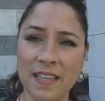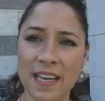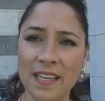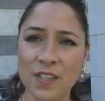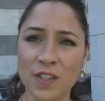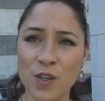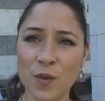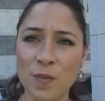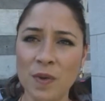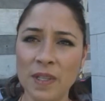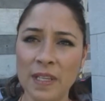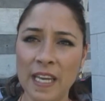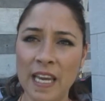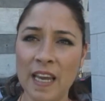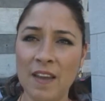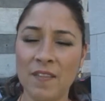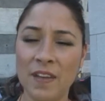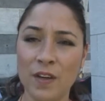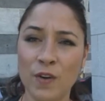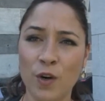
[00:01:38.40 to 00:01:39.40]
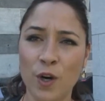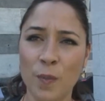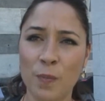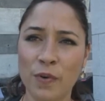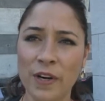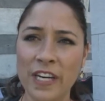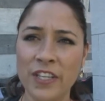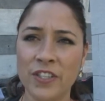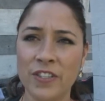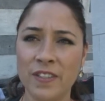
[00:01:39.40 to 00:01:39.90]
I do believe that
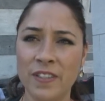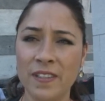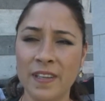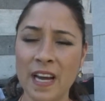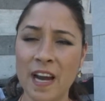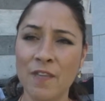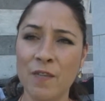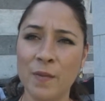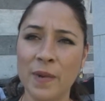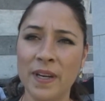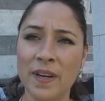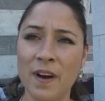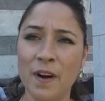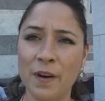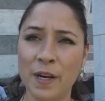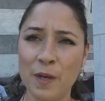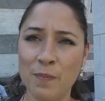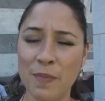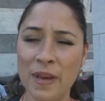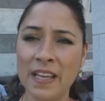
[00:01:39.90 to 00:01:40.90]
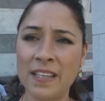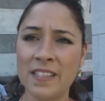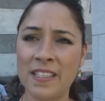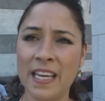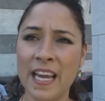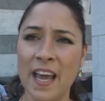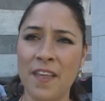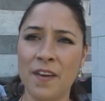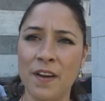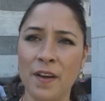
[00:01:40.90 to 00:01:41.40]
corporations and government are in bed
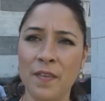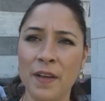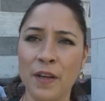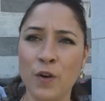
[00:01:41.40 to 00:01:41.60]
together,